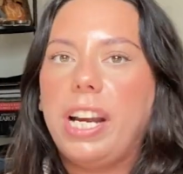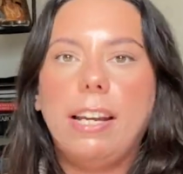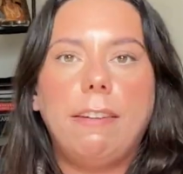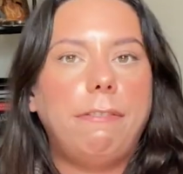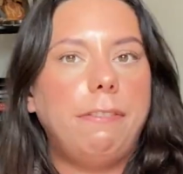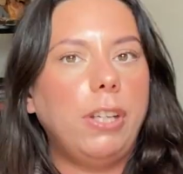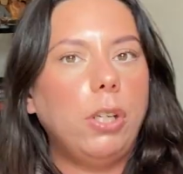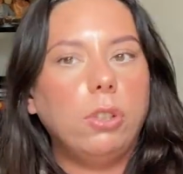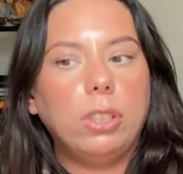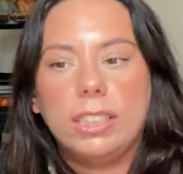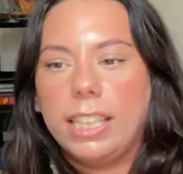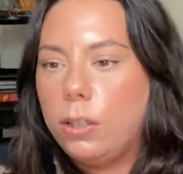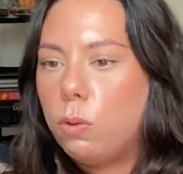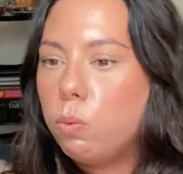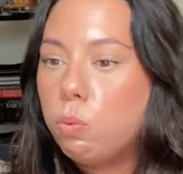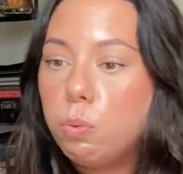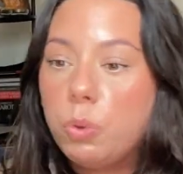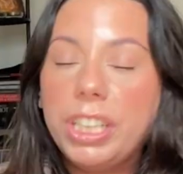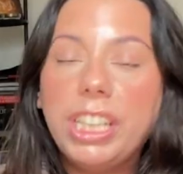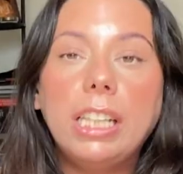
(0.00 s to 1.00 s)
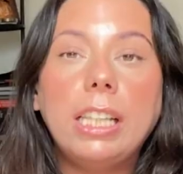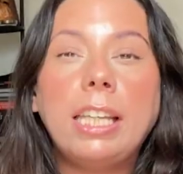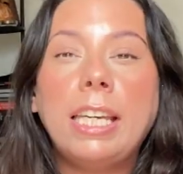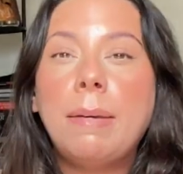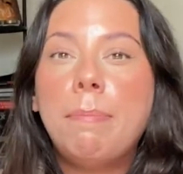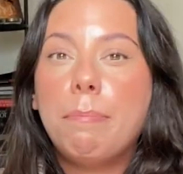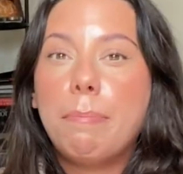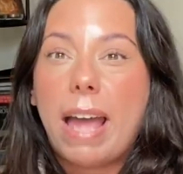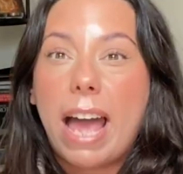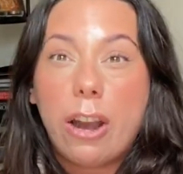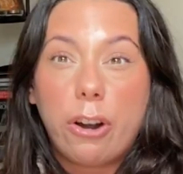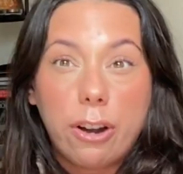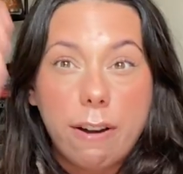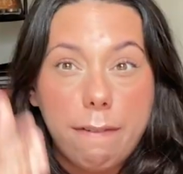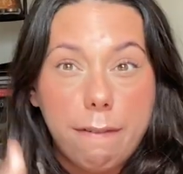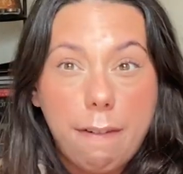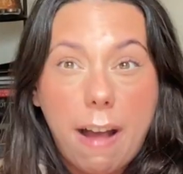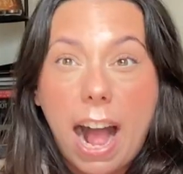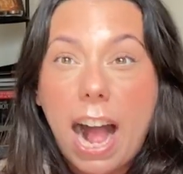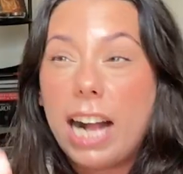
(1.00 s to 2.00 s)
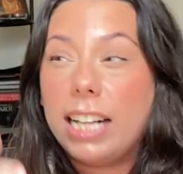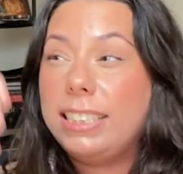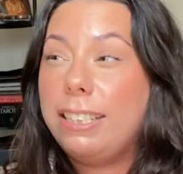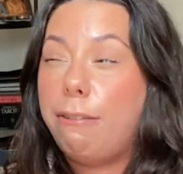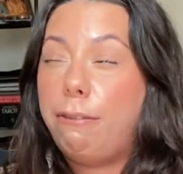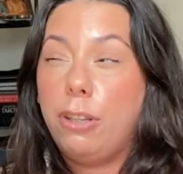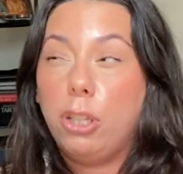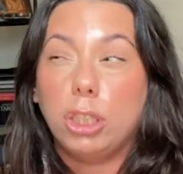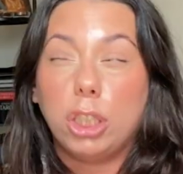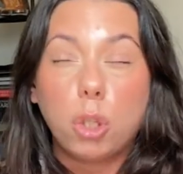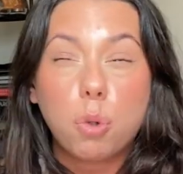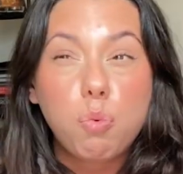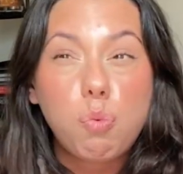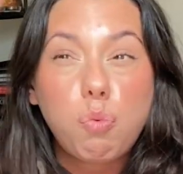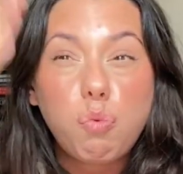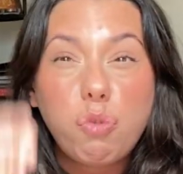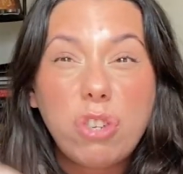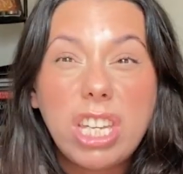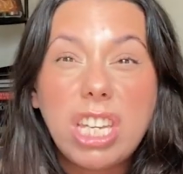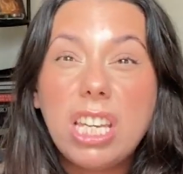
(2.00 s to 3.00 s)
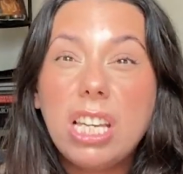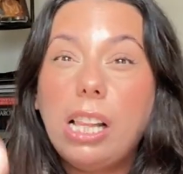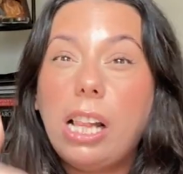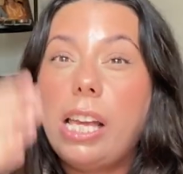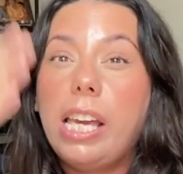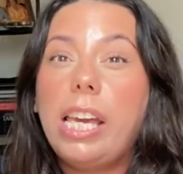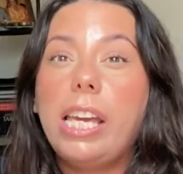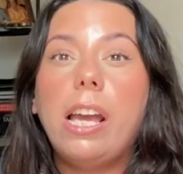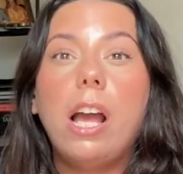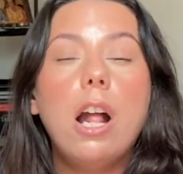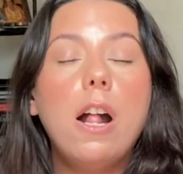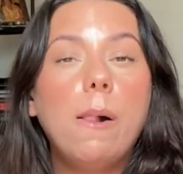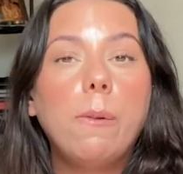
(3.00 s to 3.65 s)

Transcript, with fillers: It feels like really matter of fact. It feels like really